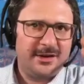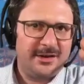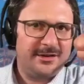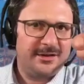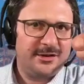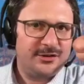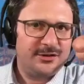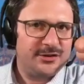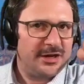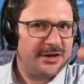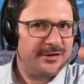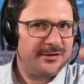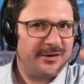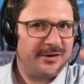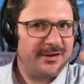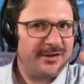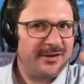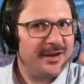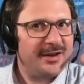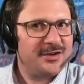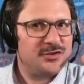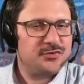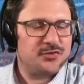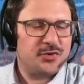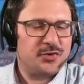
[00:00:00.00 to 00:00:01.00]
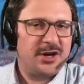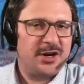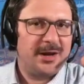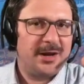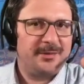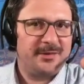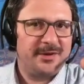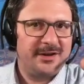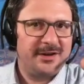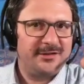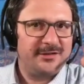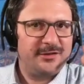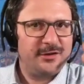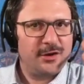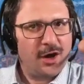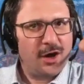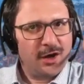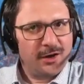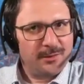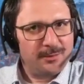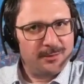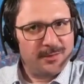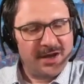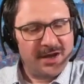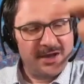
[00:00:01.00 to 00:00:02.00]
the general case where lambda is
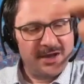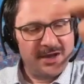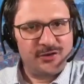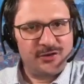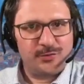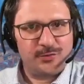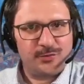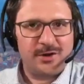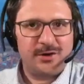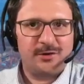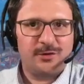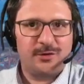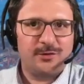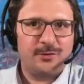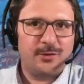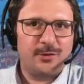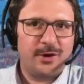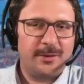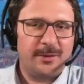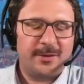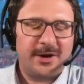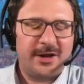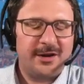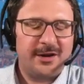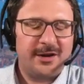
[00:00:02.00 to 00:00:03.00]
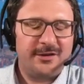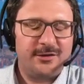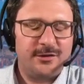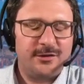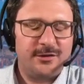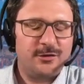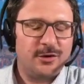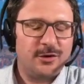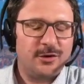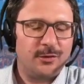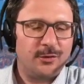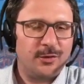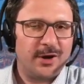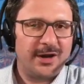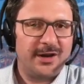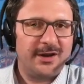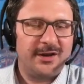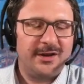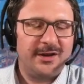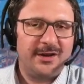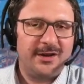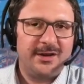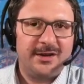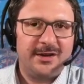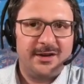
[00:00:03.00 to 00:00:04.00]
not -1 or -2 or 1,
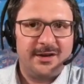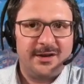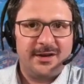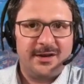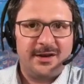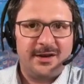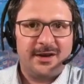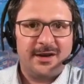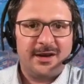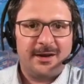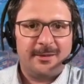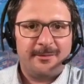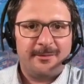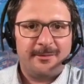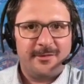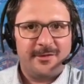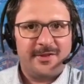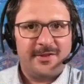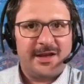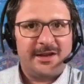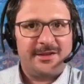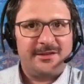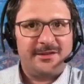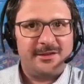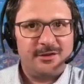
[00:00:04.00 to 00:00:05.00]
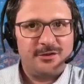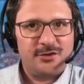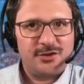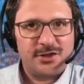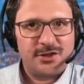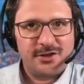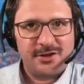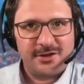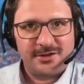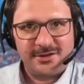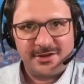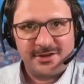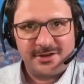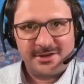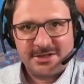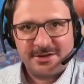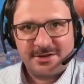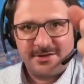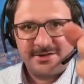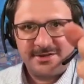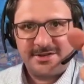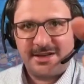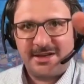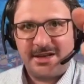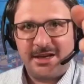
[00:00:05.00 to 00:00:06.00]
that solution consists of
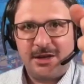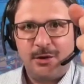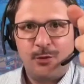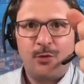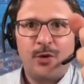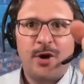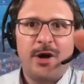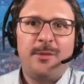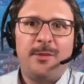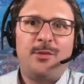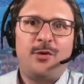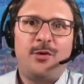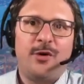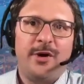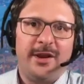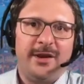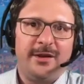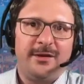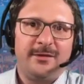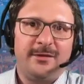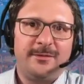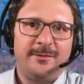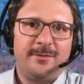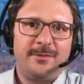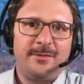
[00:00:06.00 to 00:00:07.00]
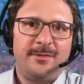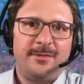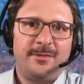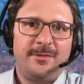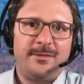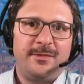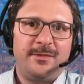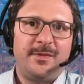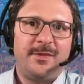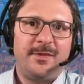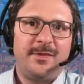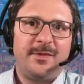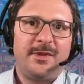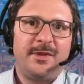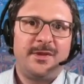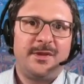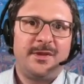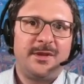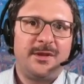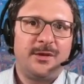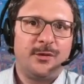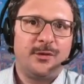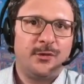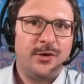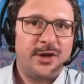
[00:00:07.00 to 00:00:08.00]
exactly one point.
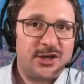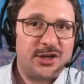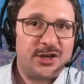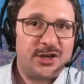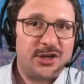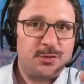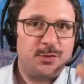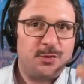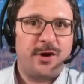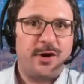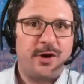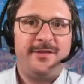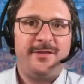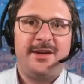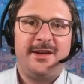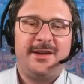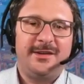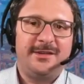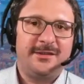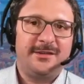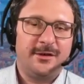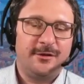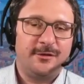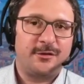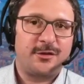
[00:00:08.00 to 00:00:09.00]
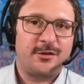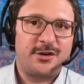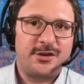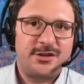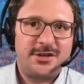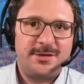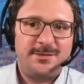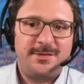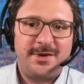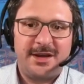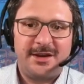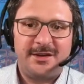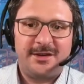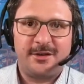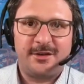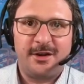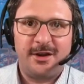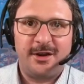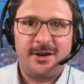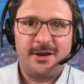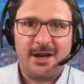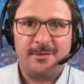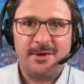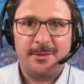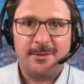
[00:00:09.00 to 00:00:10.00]
Which point that is, of course, depends on
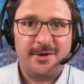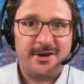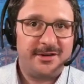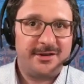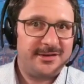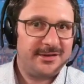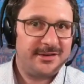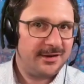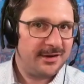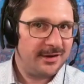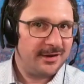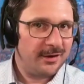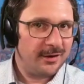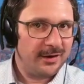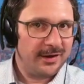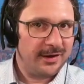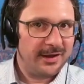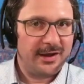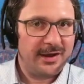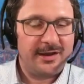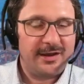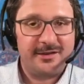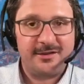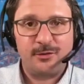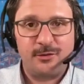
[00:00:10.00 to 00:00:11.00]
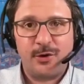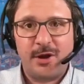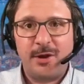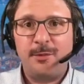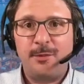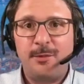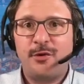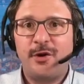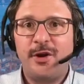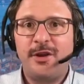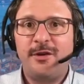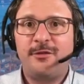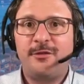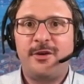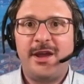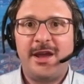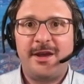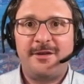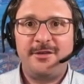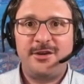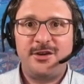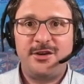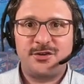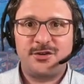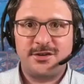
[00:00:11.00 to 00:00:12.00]
lambda, but it's one point for
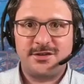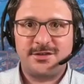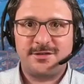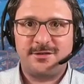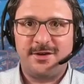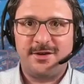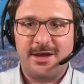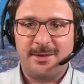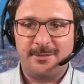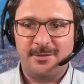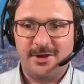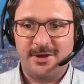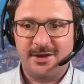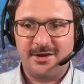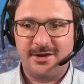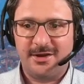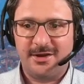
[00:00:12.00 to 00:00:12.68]
every choice of lambda.